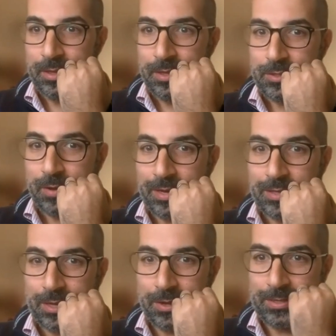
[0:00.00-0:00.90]
So I guess
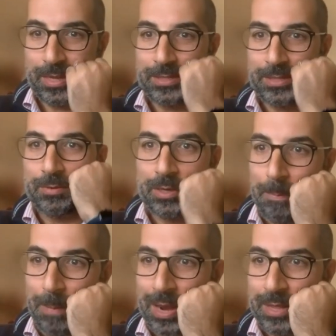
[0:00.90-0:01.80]
that's where the
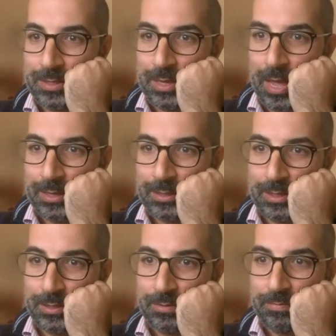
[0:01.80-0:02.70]
balancing act is.